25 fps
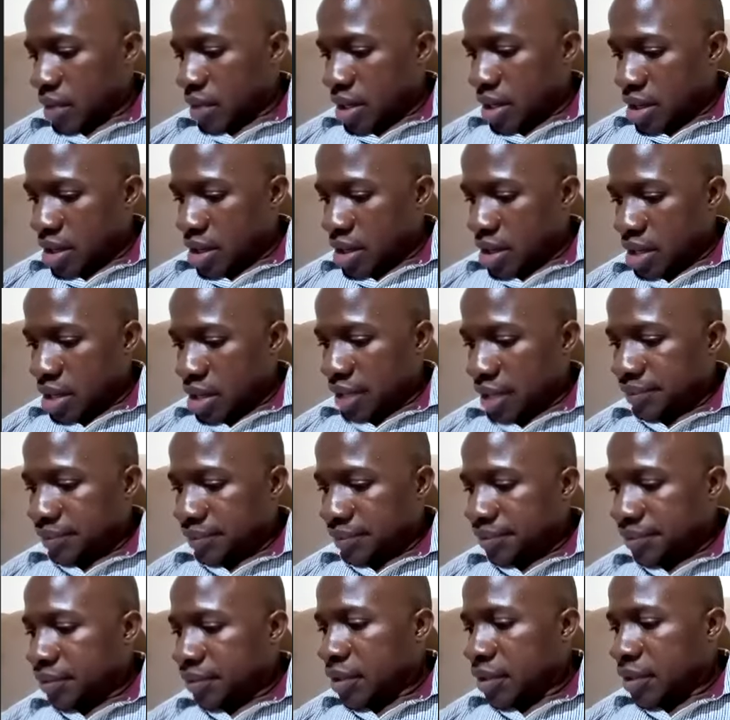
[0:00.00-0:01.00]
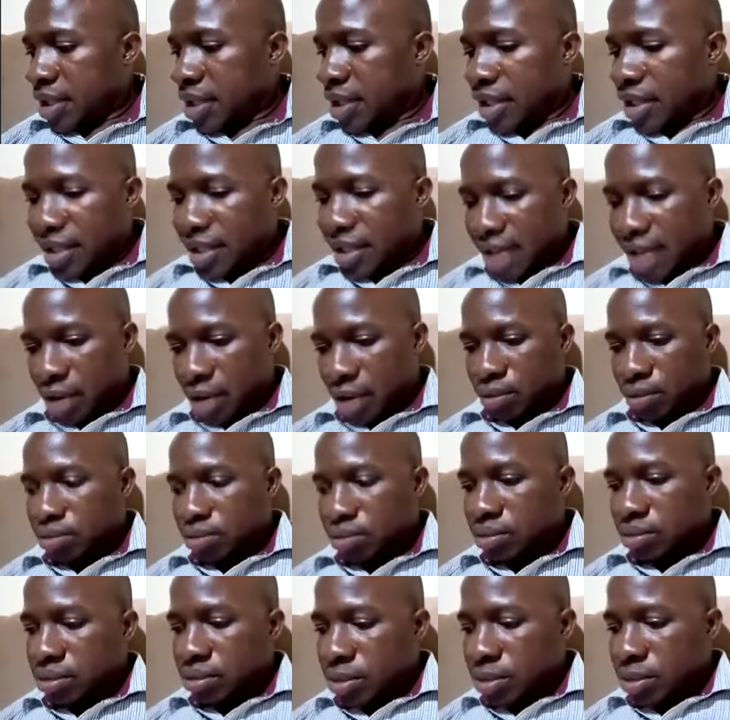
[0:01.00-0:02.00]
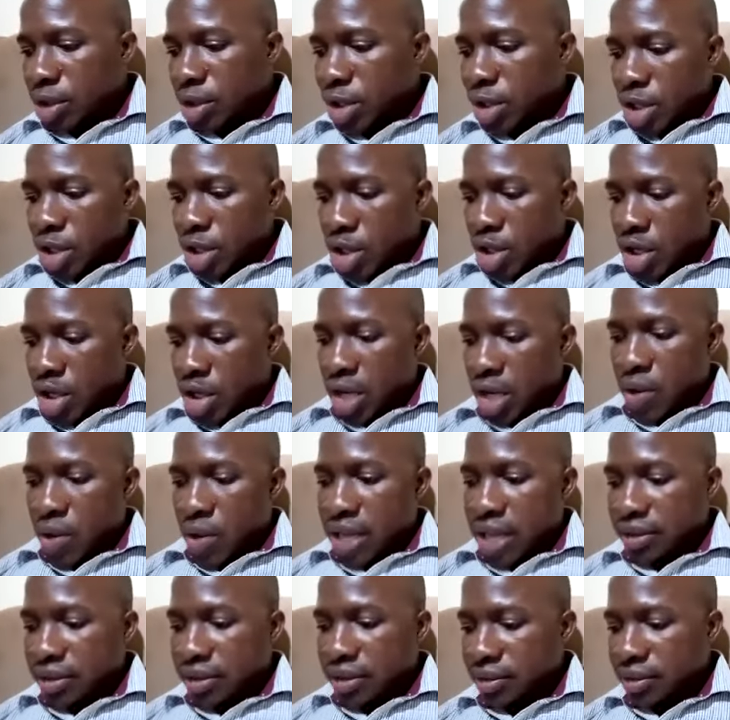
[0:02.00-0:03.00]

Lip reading: Okay. Now, day one,